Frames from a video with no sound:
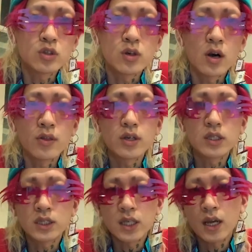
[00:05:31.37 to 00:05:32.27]
to
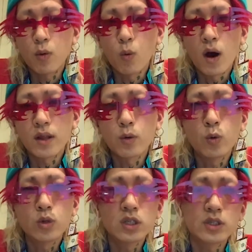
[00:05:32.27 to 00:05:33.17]
understand what
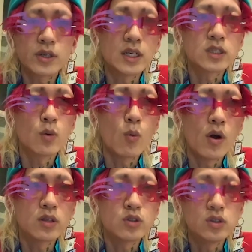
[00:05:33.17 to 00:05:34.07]
older generation
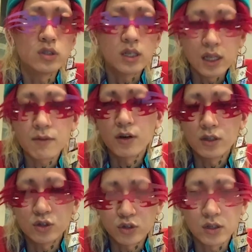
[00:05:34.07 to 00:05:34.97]
wanted to deliver
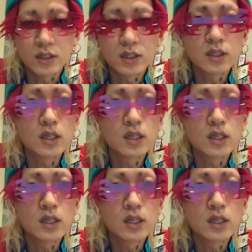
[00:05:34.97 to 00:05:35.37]
to us.